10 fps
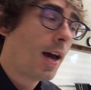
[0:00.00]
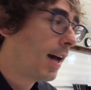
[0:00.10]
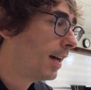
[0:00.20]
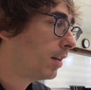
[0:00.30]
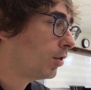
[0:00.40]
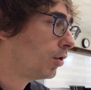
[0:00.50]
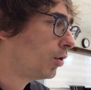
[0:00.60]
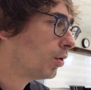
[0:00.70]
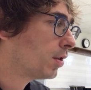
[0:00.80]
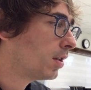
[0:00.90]
and
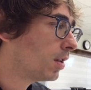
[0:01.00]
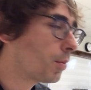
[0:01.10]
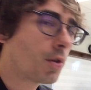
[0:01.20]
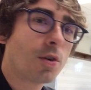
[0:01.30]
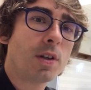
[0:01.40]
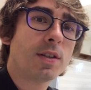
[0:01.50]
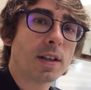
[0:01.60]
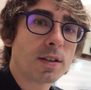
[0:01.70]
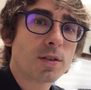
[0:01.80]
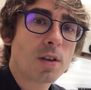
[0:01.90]
yours is number
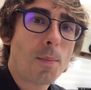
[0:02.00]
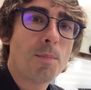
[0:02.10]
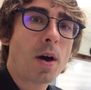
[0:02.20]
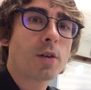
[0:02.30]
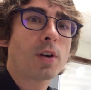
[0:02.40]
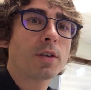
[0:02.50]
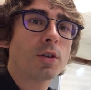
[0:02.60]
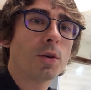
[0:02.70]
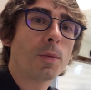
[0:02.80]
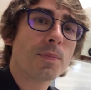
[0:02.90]
36,
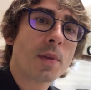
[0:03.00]
Moderato.